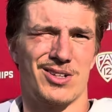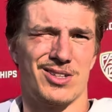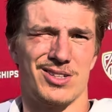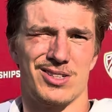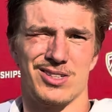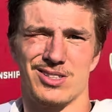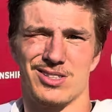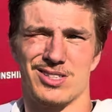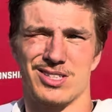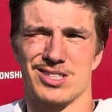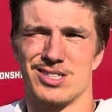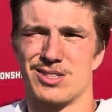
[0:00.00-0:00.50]

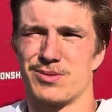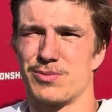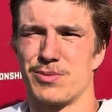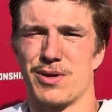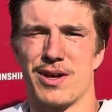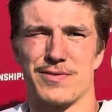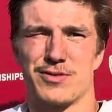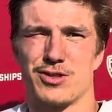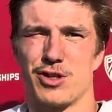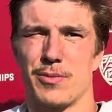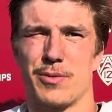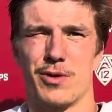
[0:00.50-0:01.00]
And just we
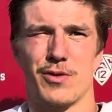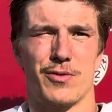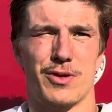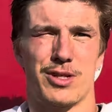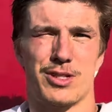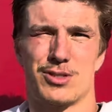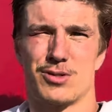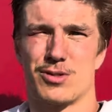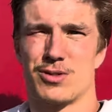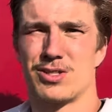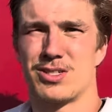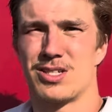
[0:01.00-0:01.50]
have so many
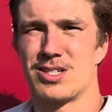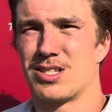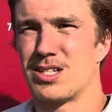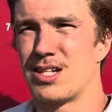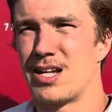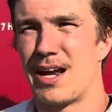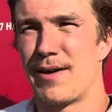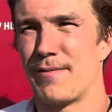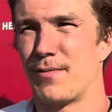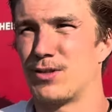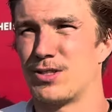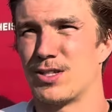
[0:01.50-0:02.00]
resources,
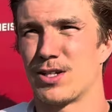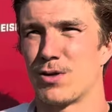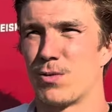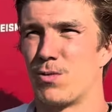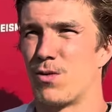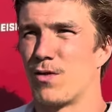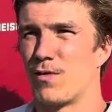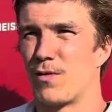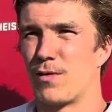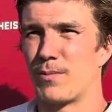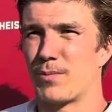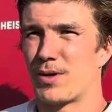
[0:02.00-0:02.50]
and every single
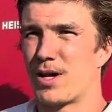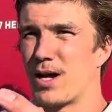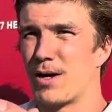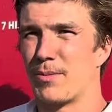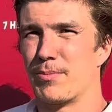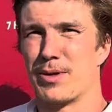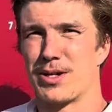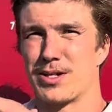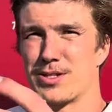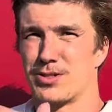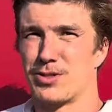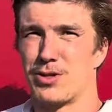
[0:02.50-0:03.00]
one of them kind of
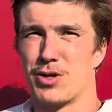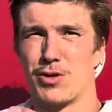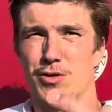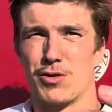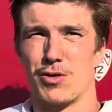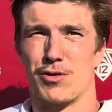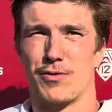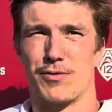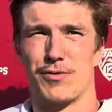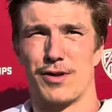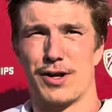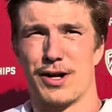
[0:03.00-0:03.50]
brings their own
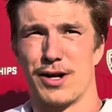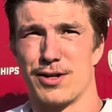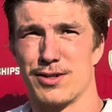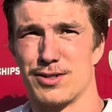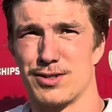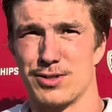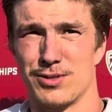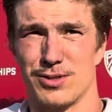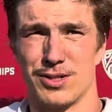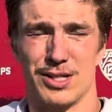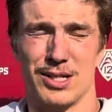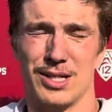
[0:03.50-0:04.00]
little flair
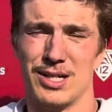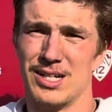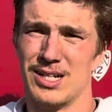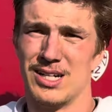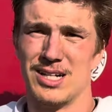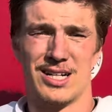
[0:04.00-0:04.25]
to it.